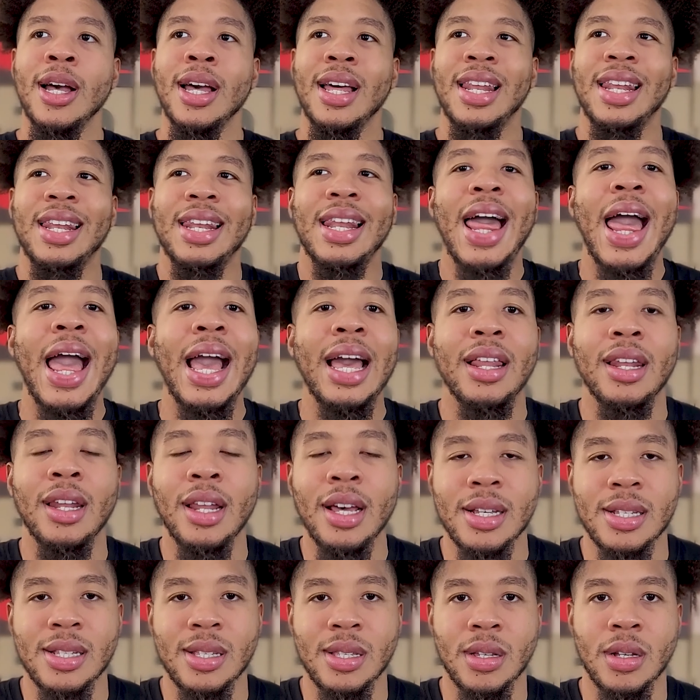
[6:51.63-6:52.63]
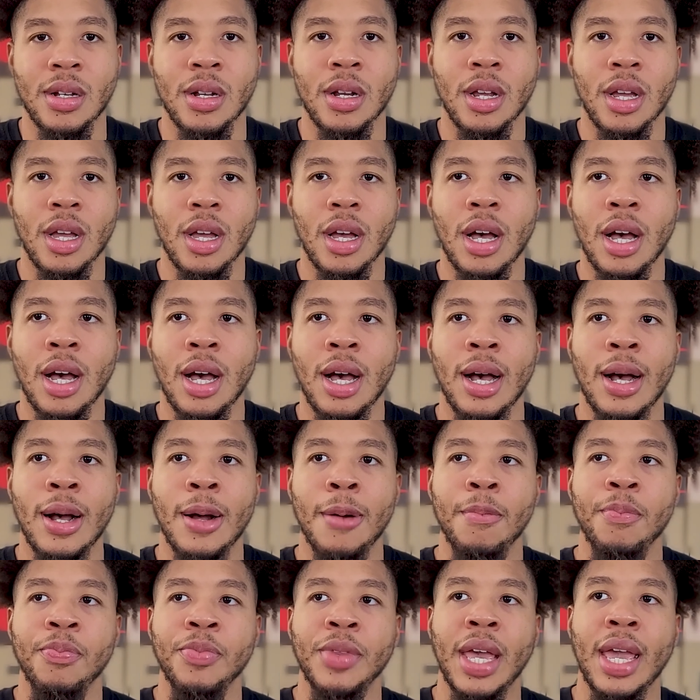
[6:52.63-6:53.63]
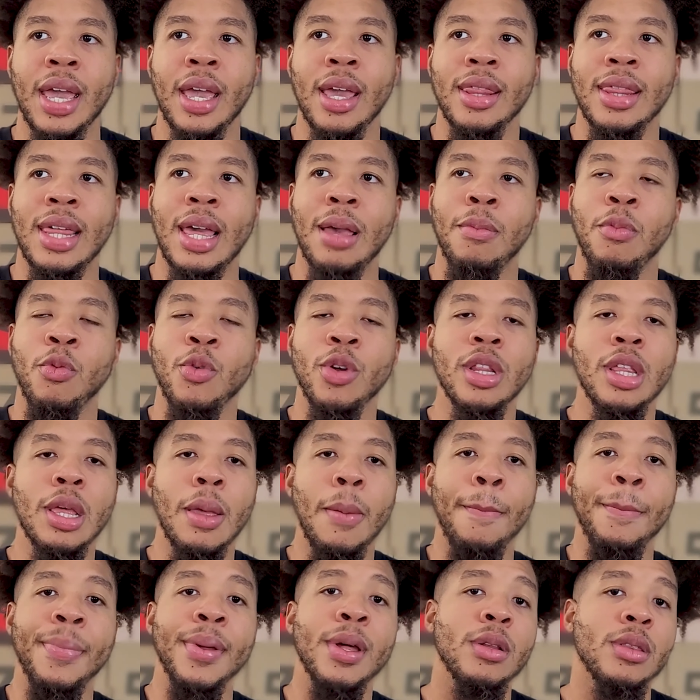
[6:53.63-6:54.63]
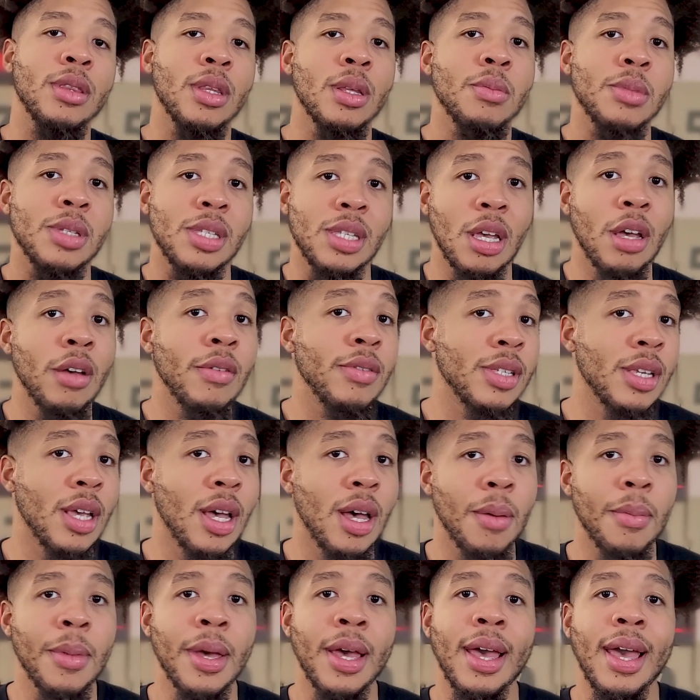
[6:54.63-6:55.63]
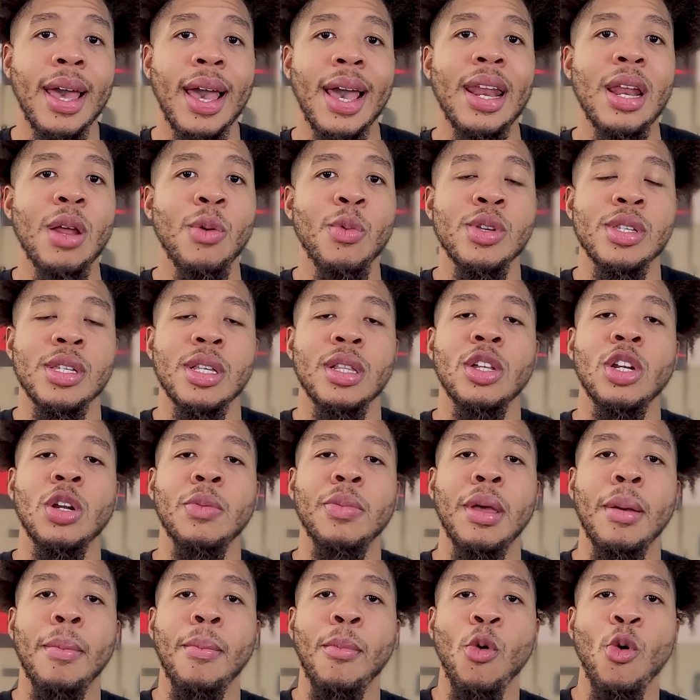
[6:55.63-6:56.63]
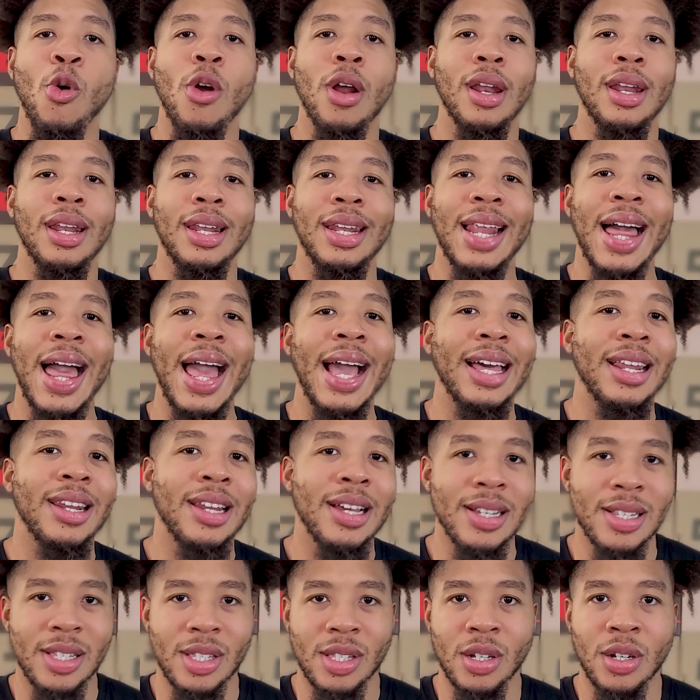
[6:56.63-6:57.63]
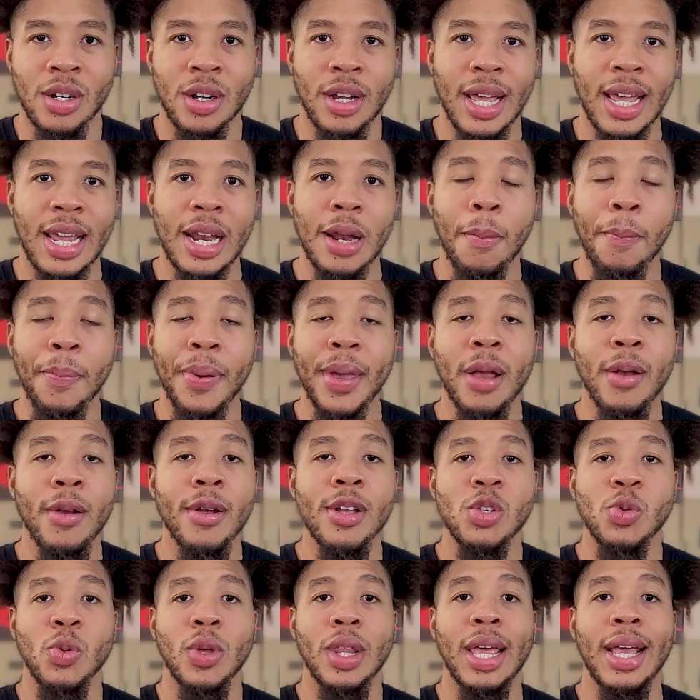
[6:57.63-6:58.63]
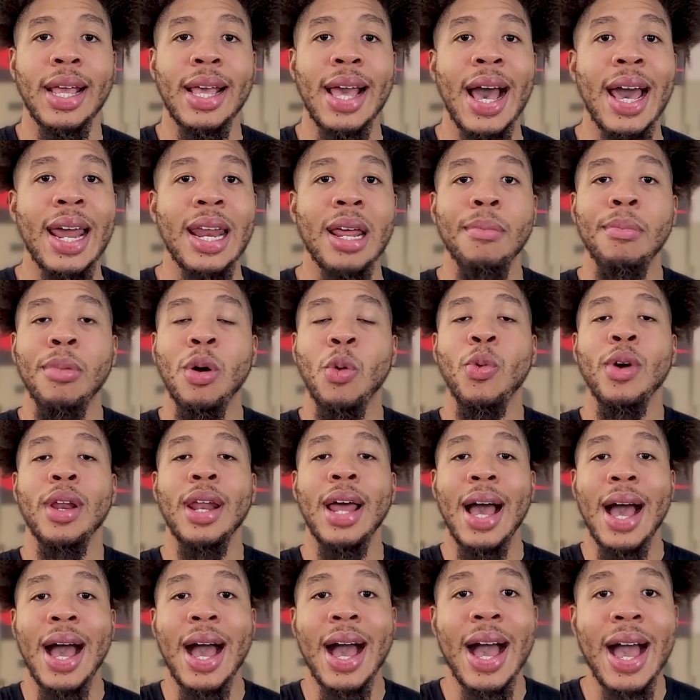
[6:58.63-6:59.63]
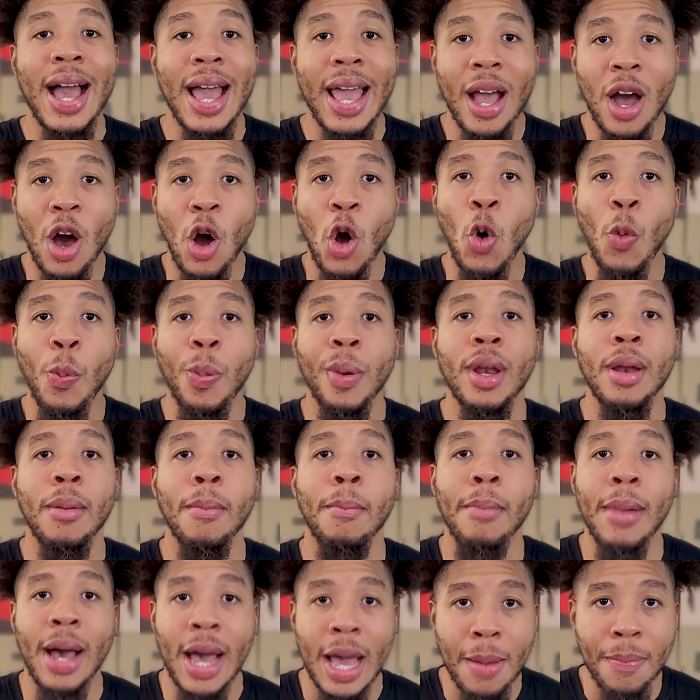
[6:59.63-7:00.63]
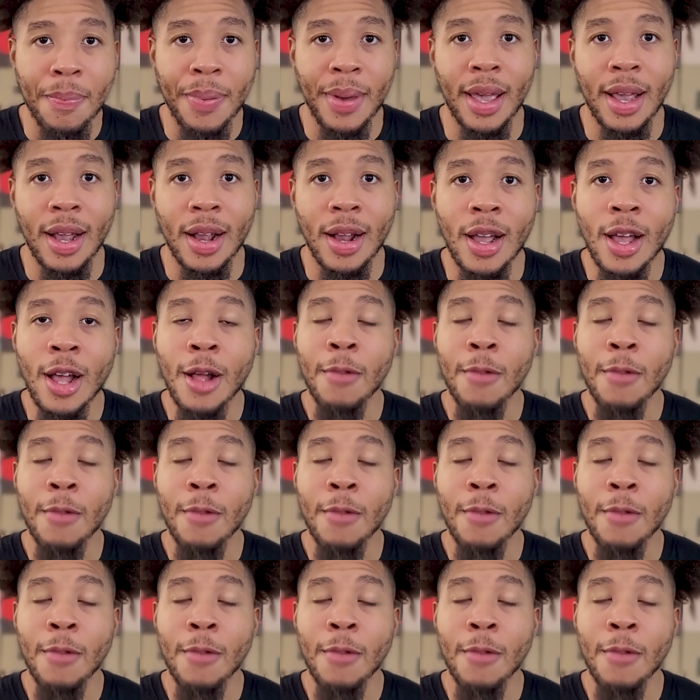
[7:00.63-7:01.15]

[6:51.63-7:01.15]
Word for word: lackluster. They really built themselves up and it was a little bit more lackluster in appearance when they got it. But when I opened my pair,